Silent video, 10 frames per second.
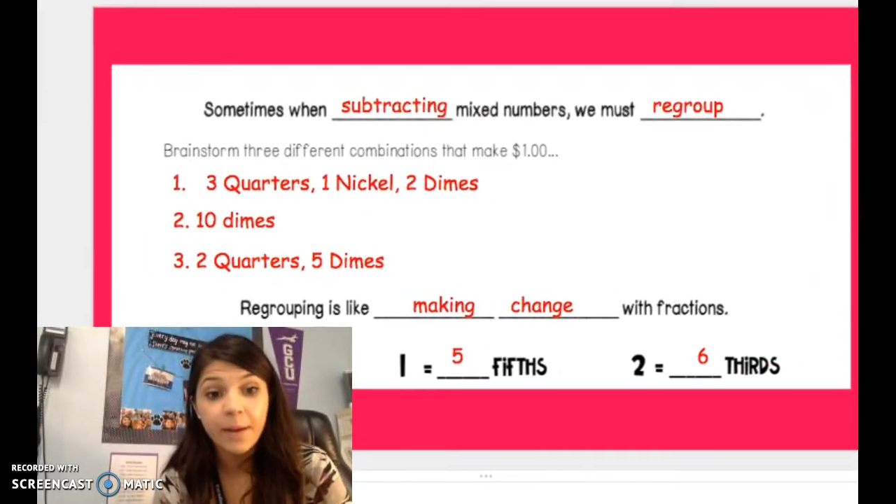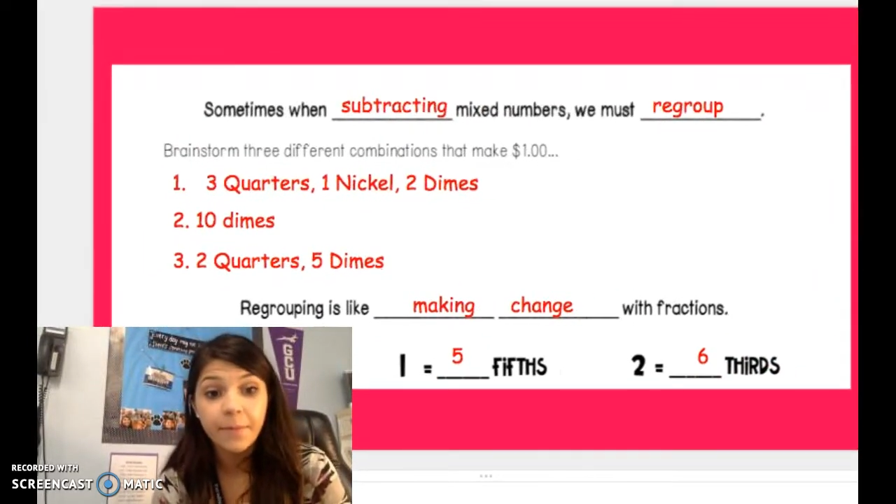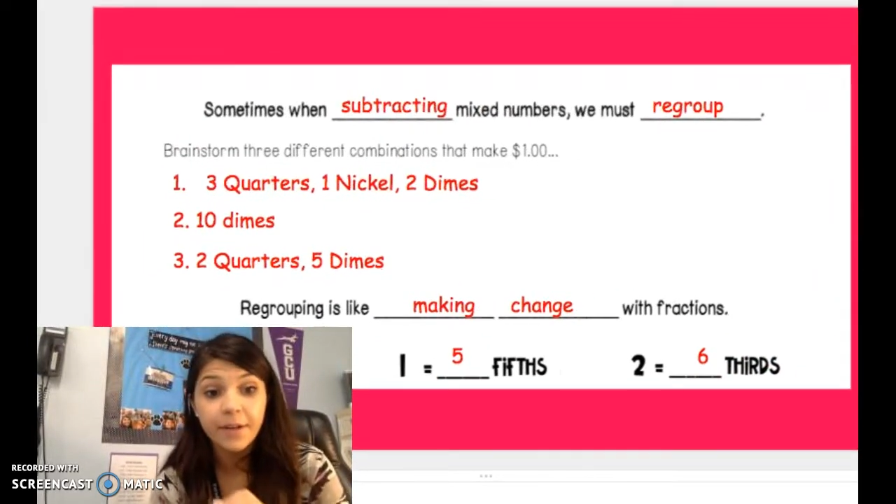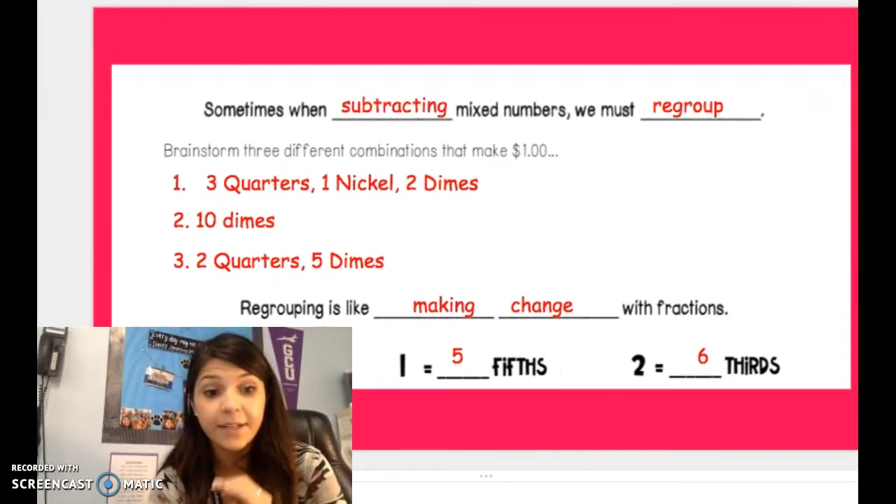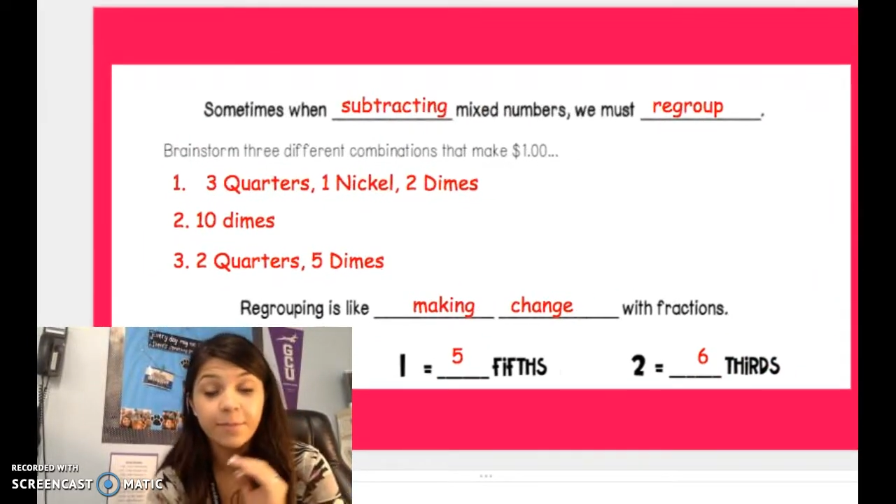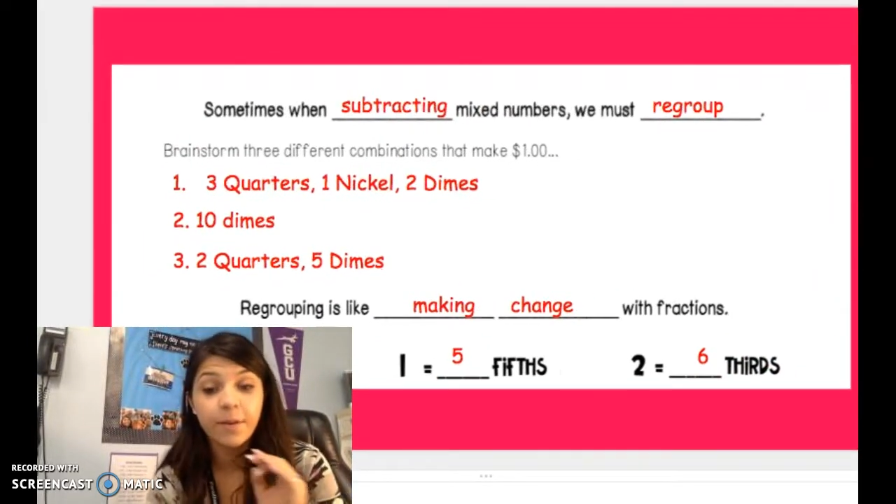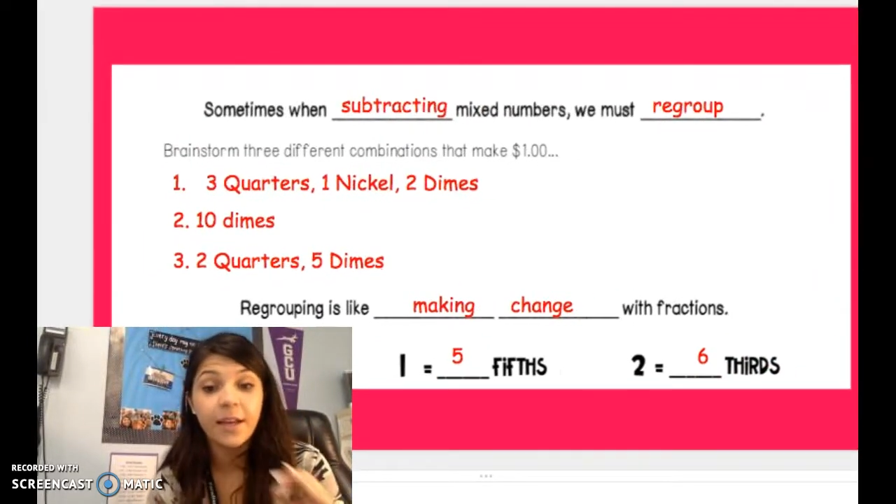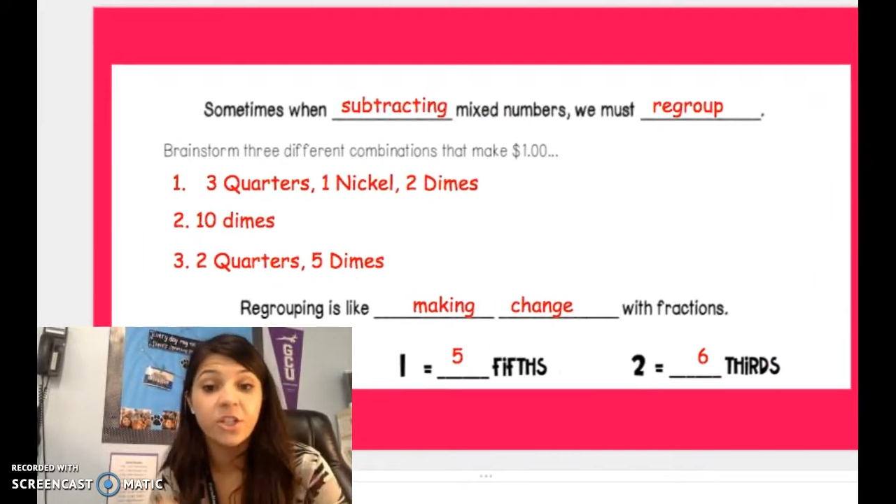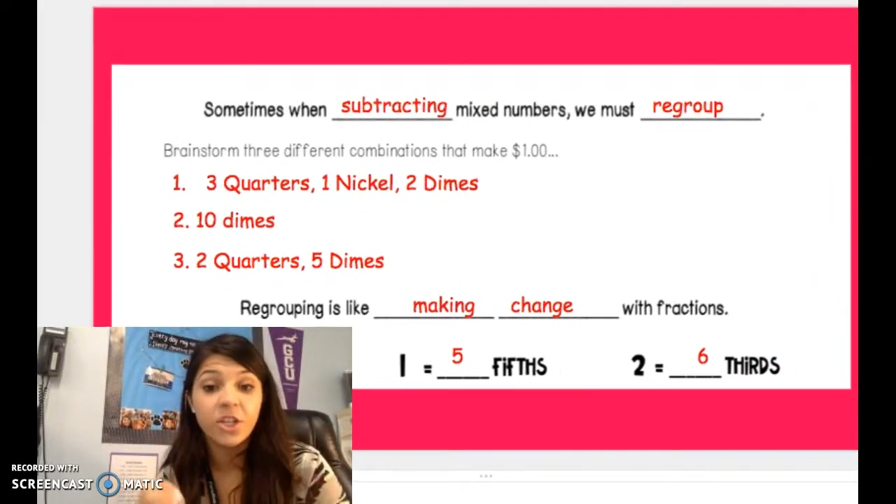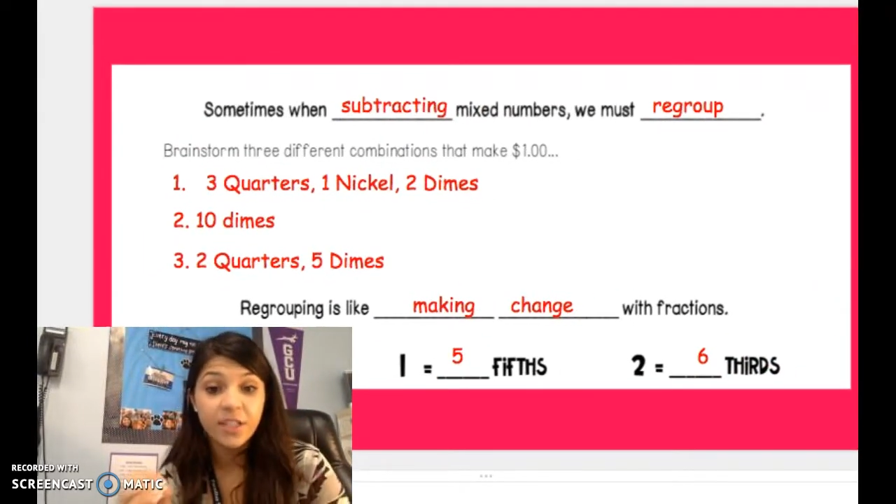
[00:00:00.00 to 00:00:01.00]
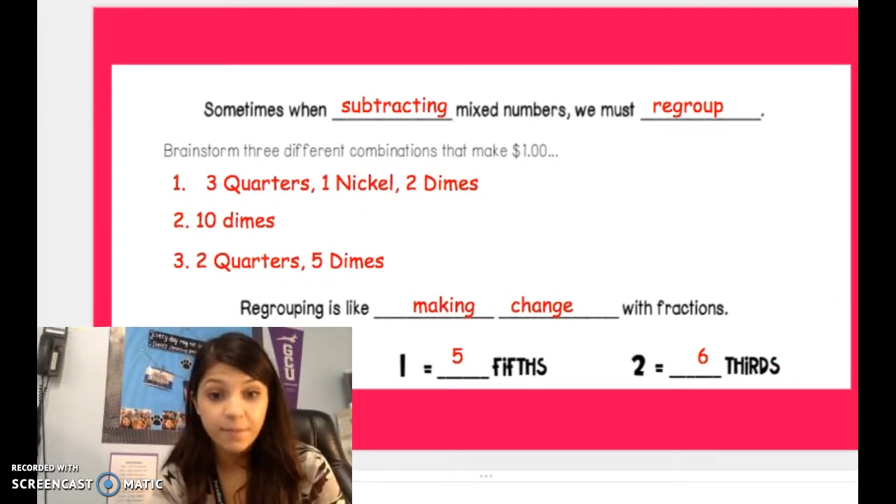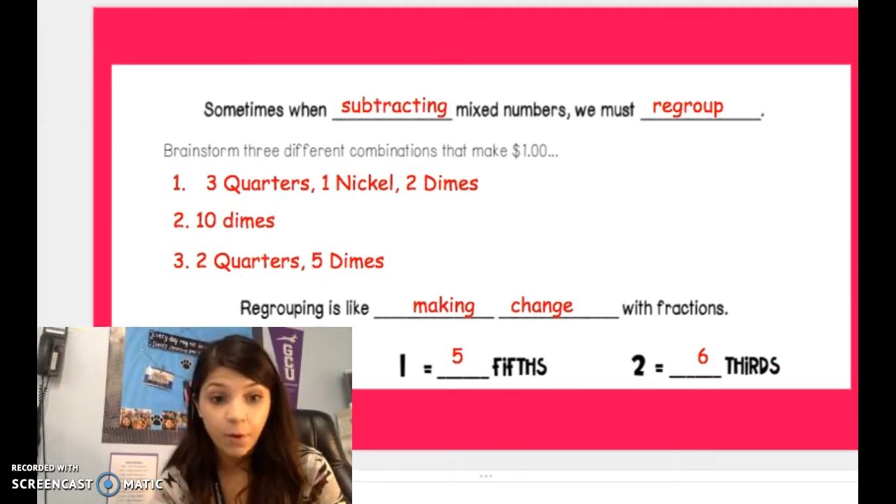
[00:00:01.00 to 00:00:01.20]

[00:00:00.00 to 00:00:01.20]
I'm going to explain that in just a